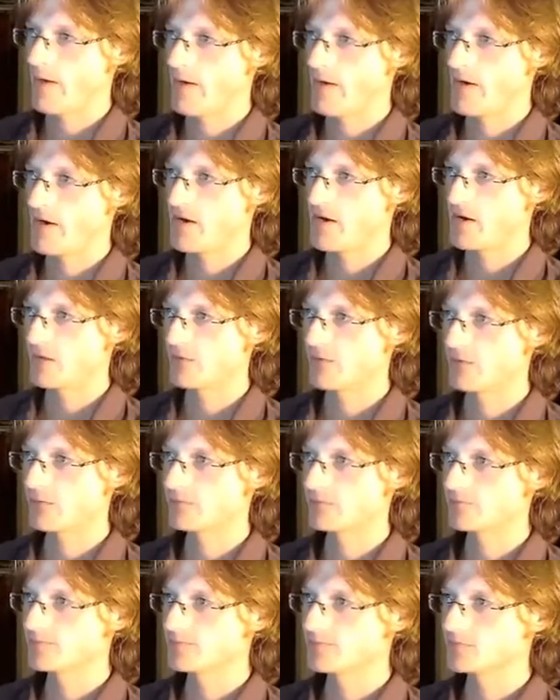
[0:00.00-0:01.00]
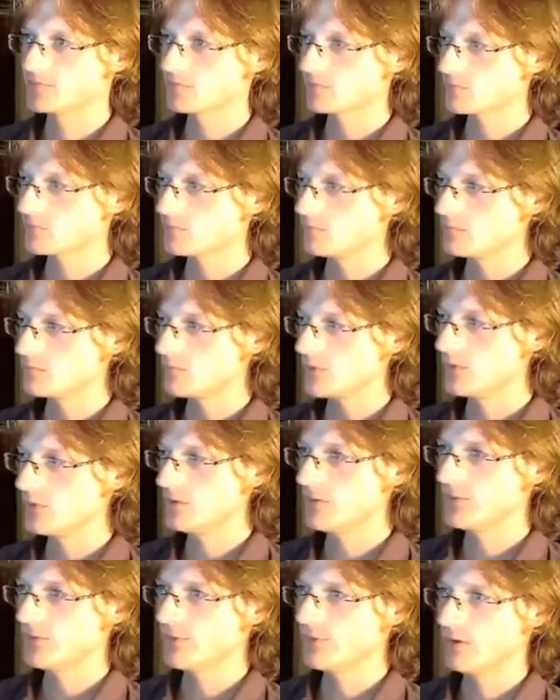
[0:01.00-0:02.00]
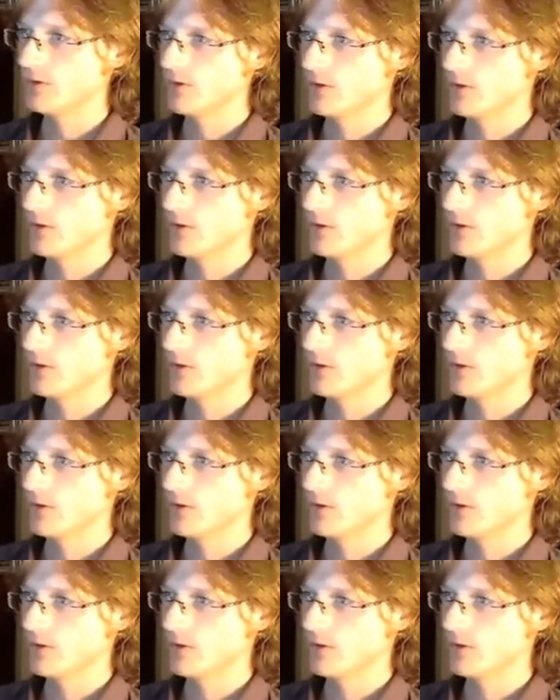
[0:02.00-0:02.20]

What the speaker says: And if